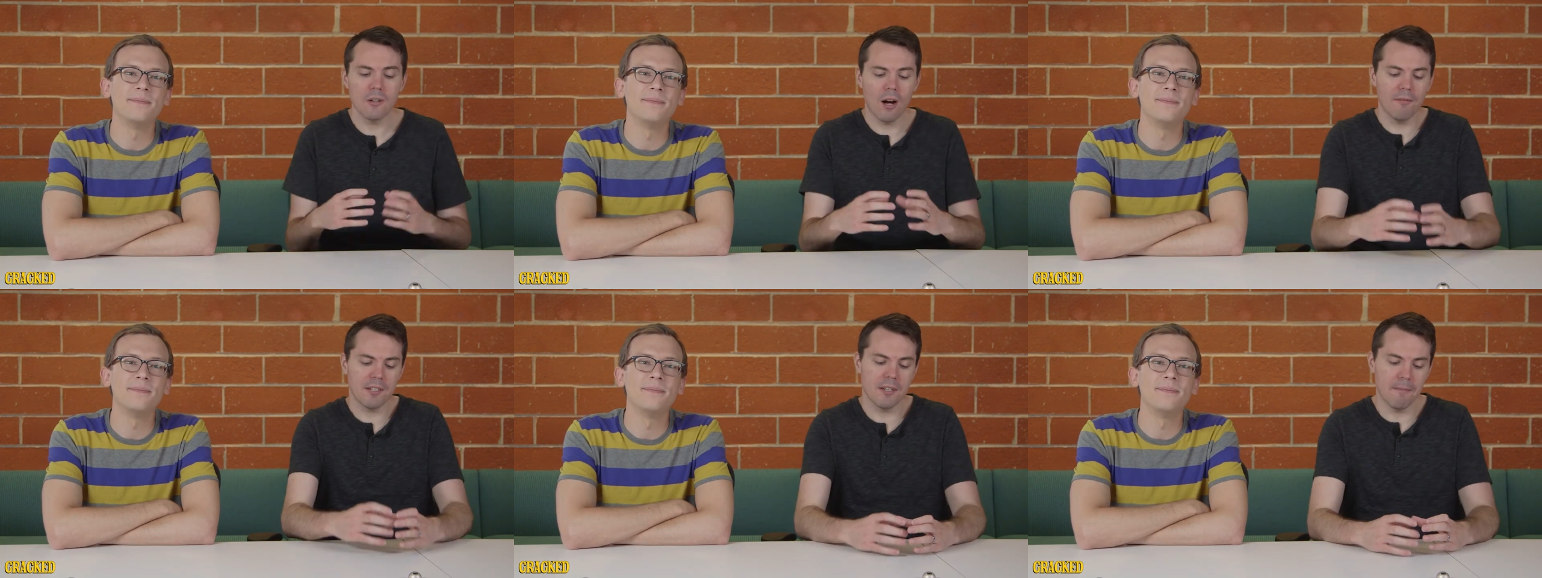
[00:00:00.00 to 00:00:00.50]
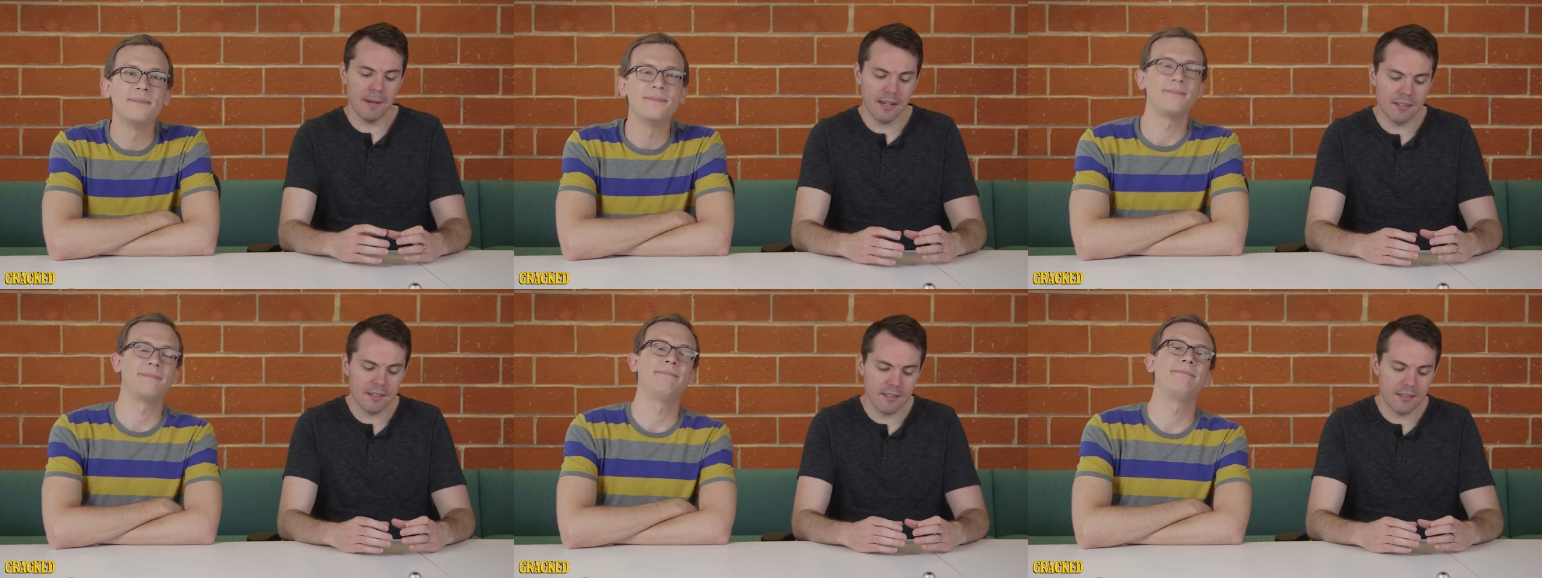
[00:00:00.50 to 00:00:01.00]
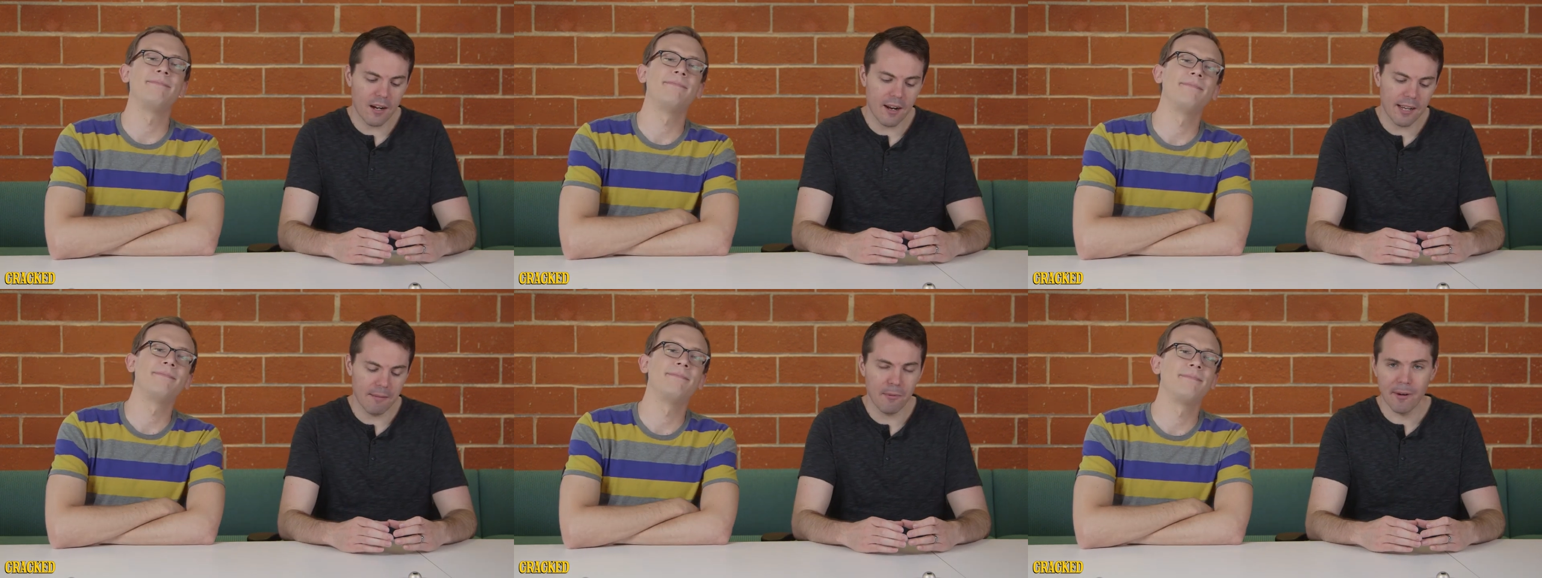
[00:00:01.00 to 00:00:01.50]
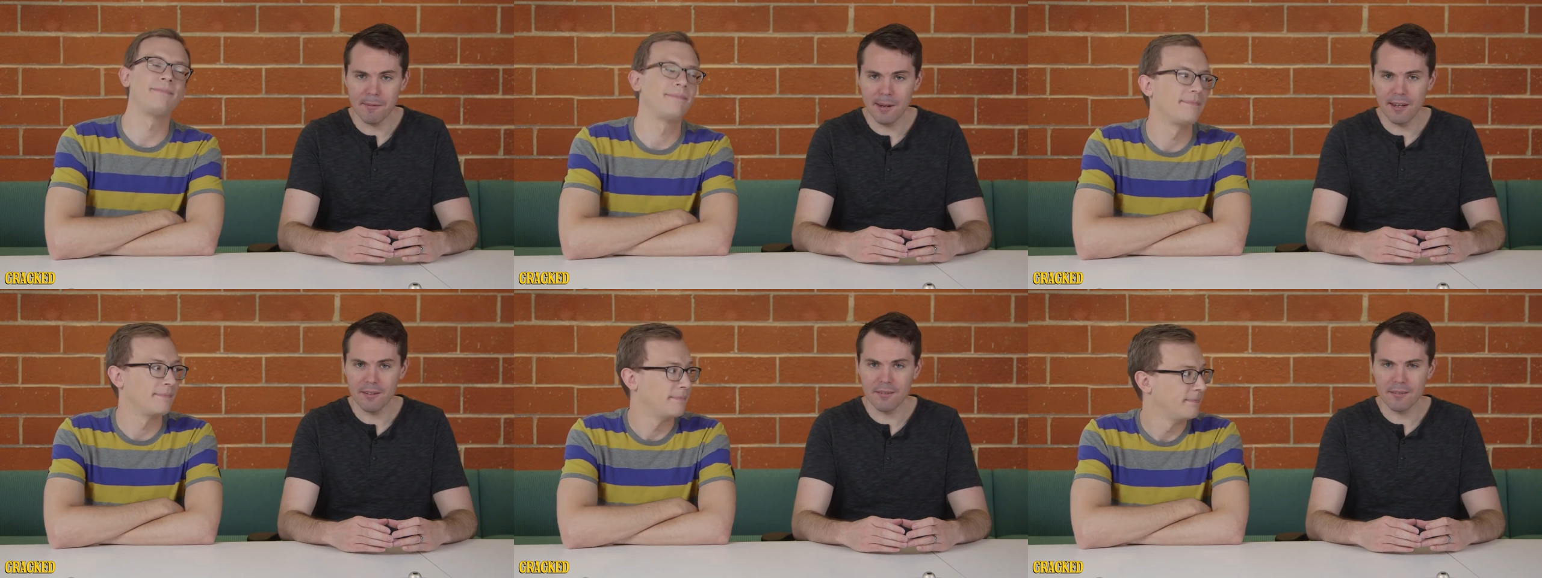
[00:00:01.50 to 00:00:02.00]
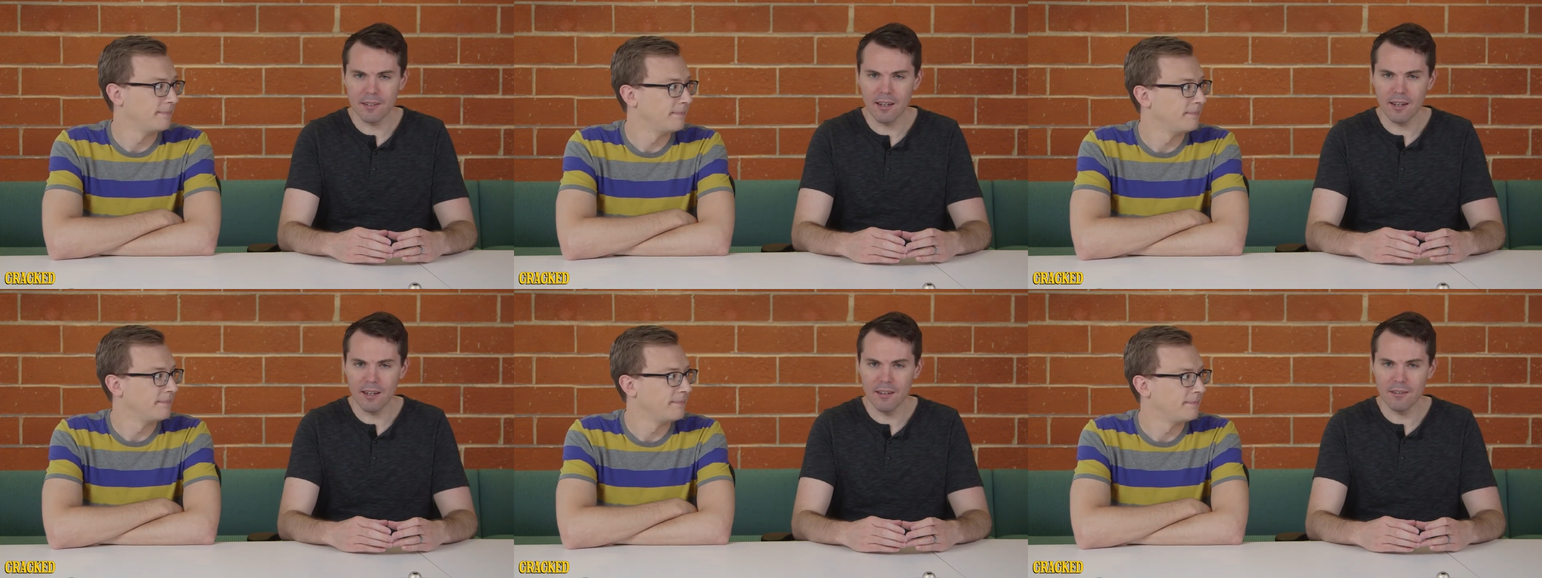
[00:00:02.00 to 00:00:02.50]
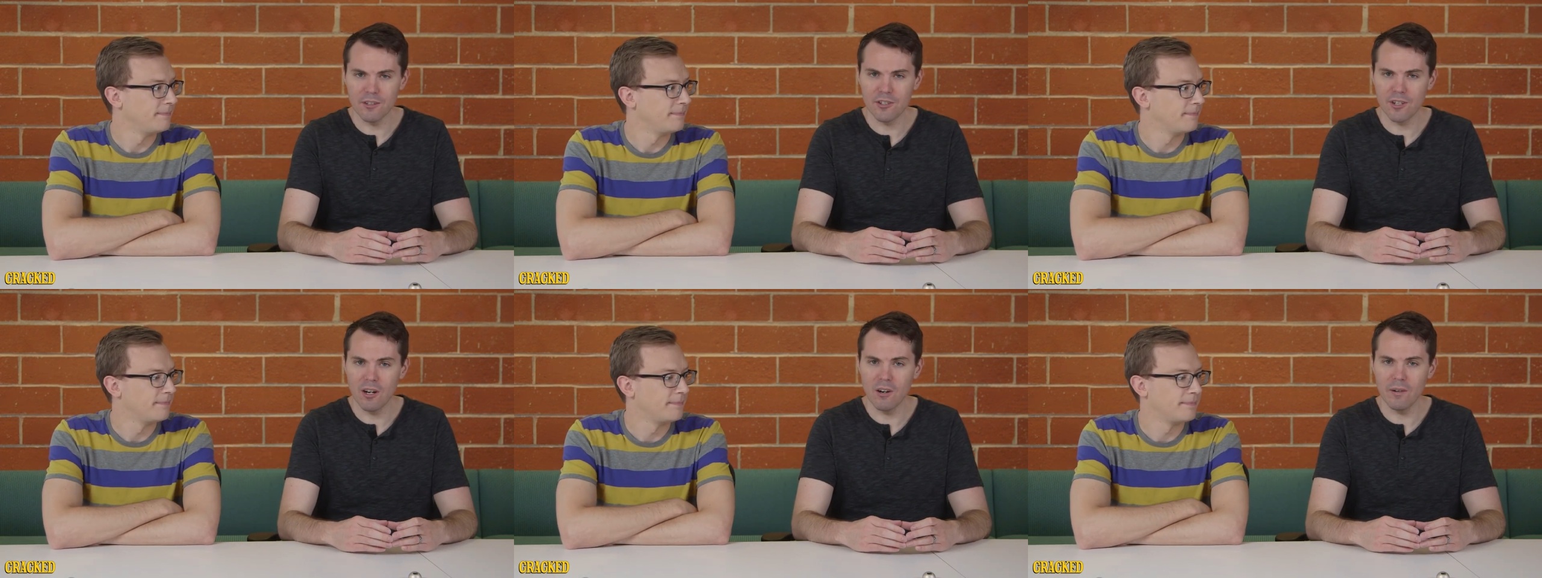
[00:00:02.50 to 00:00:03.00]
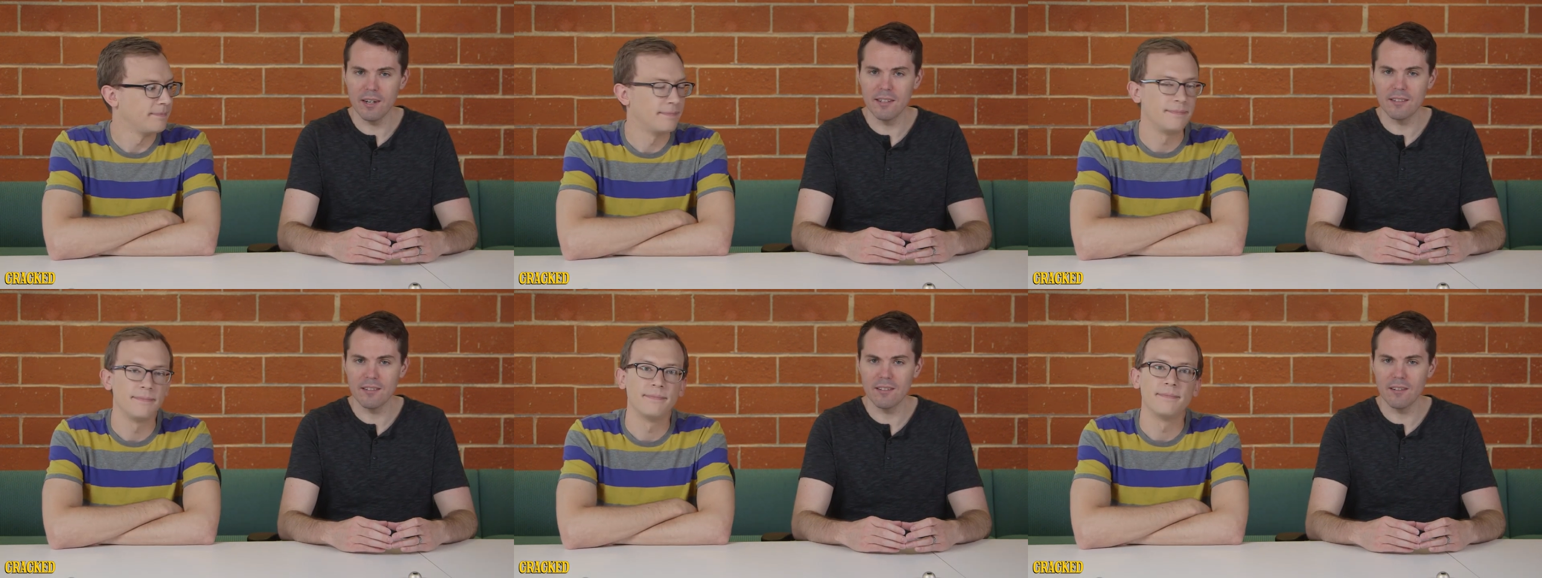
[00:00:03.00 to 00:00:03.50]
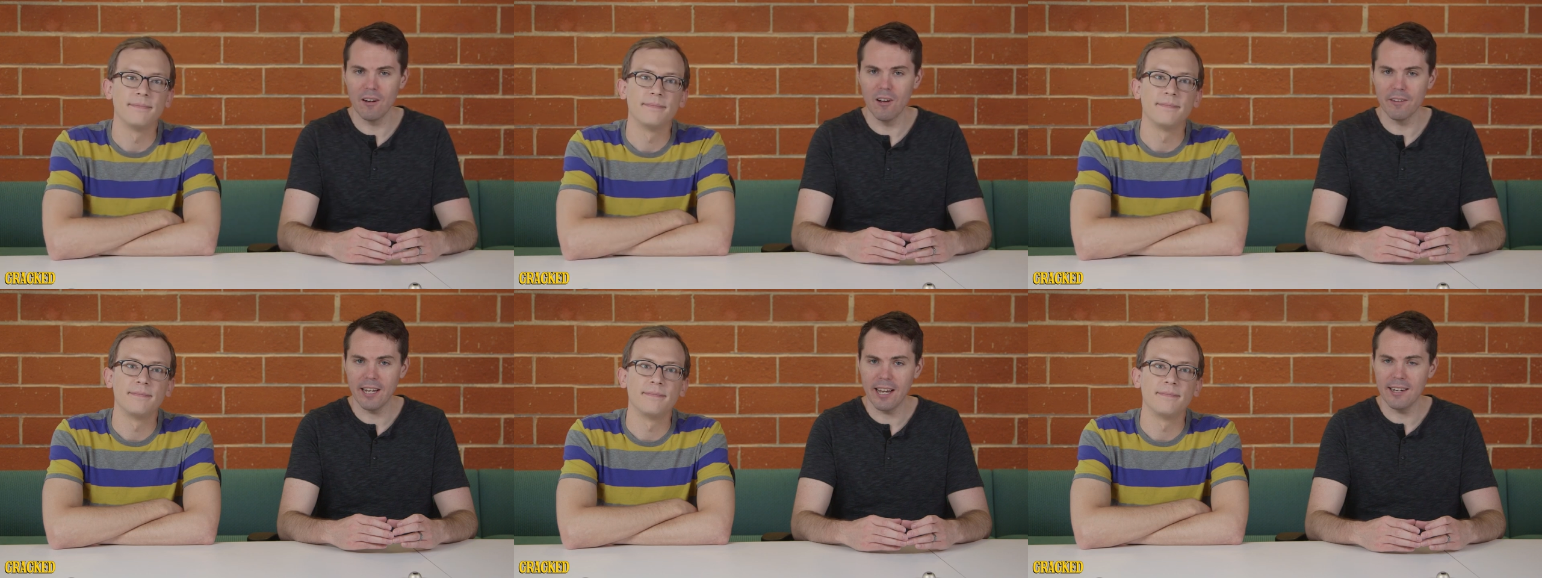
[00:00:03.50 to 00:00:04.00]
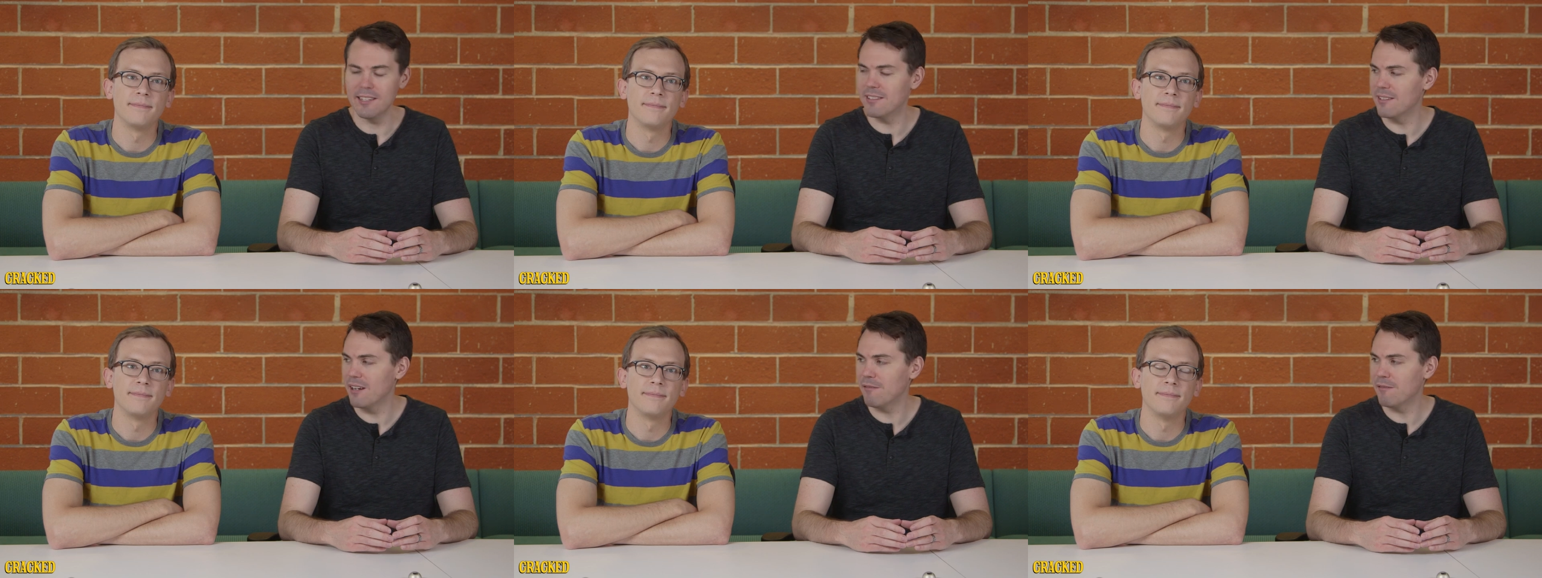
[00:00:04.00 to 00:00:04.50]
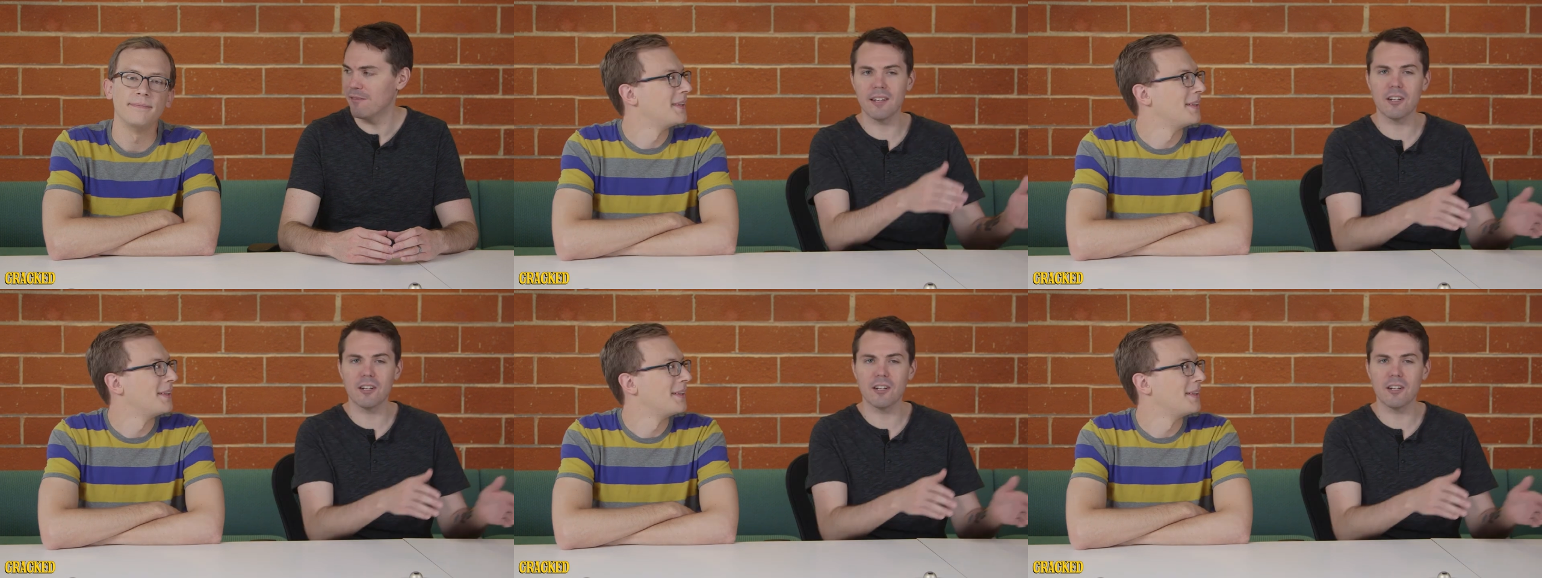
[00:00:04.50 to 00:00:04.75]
Speaker 1: so obviously a big talking point about the show is all the 80s stuff.